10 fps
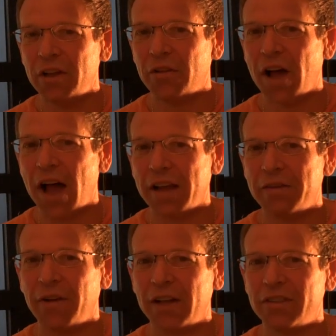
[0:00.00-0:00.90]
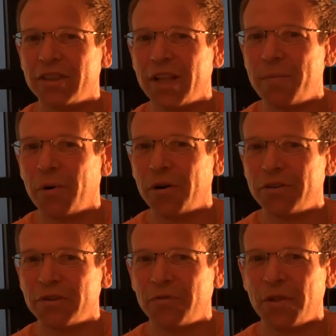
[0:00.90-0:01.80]
you know, the Hockey Advisor that they
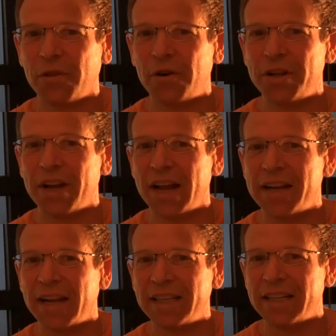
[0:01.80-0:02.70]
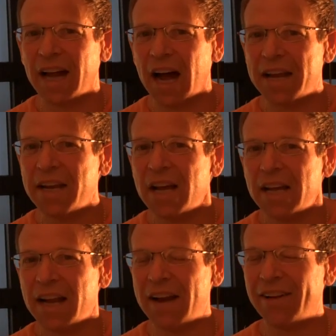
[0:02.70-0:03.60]
purchased for $39.99. Now,
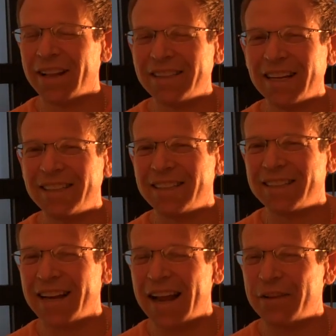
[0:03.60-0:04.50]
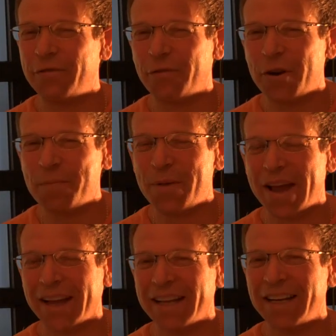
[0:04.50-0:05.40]
anyway, let's get to today's free
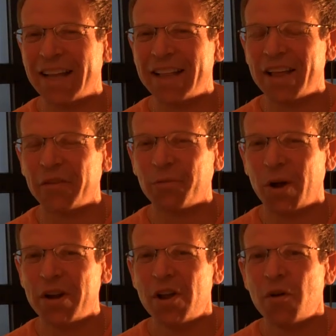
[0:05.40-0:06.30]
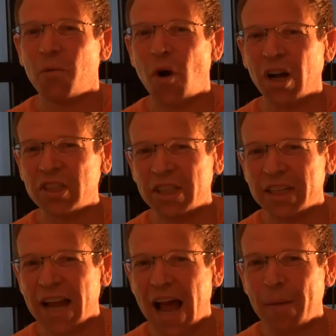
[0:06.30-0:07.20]
pick. In this one,
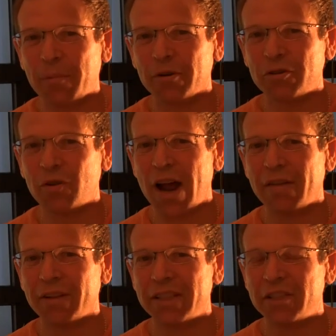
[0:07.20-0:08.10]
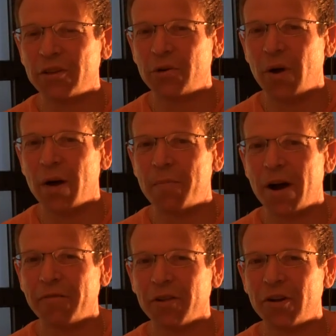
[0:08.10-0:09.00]
Washington Capitals traveling to
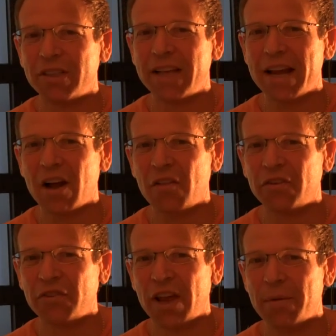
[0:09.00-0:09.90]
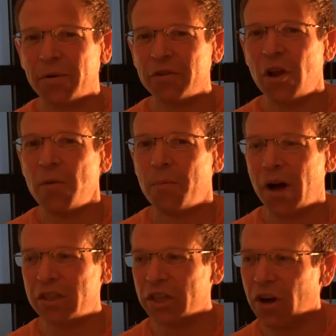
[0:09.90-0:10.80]
Buffalo to take on the Sabres.
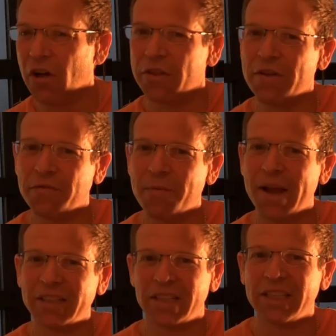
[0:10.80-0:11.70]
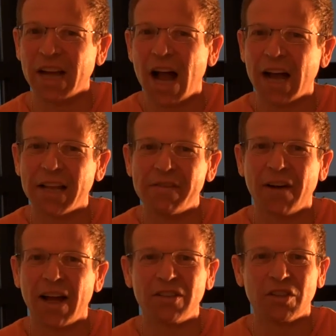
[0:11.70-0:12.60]
Punch in all the information into Hockey
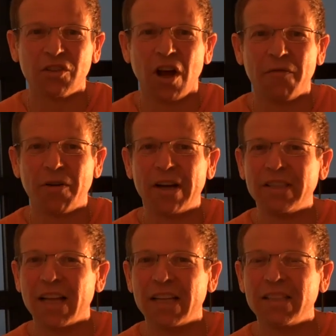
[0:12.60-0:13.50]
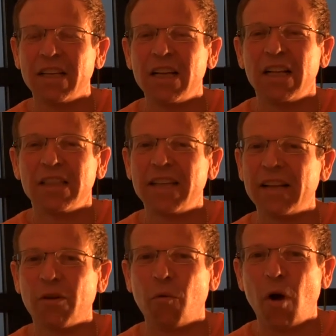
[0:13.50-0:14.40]
Advisor software. It says
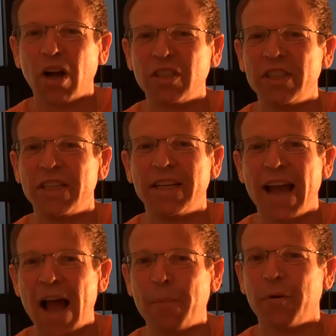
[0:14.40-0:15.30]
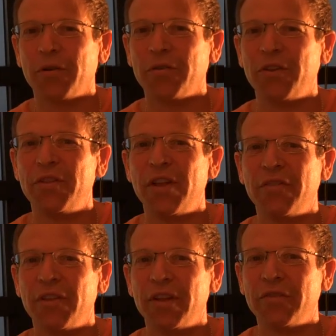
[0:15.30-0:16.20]
take the Washington Capitals in
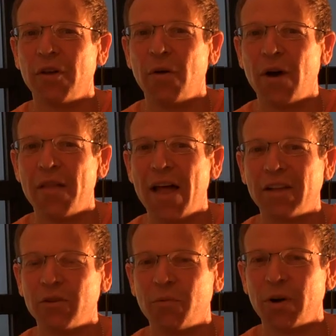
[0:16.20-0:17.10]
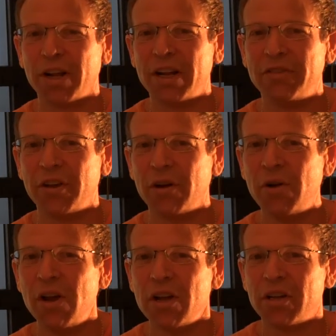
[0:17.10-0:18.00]
this thing. So that's what we're gonna
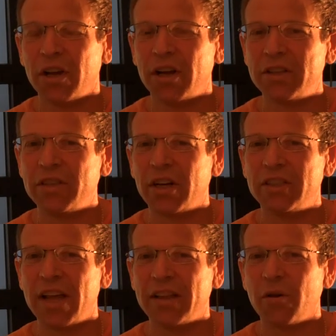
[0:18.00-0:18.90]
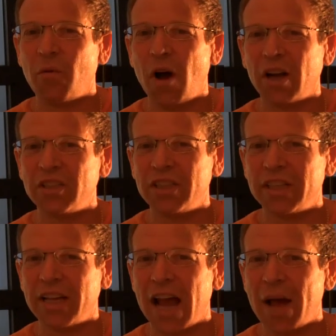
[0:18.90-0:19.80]
do. Gonna take the
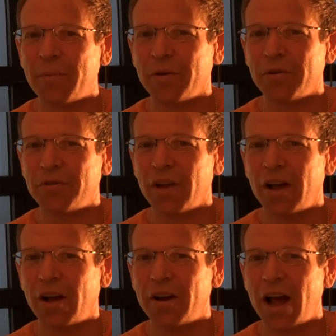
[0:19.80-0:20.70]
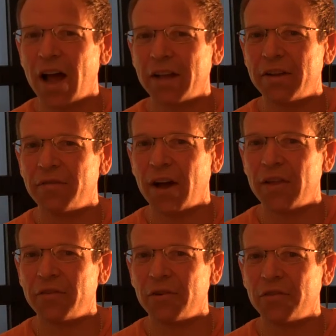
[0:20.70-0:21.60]
Washington Capitals on Hockey
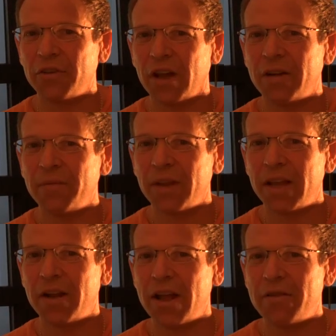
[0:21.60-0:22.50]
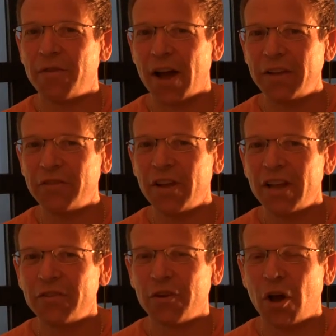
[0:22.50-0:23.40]
Advisor's advice.
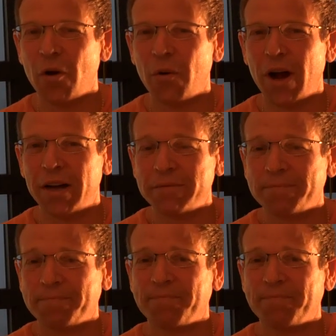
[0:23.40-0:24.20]
So.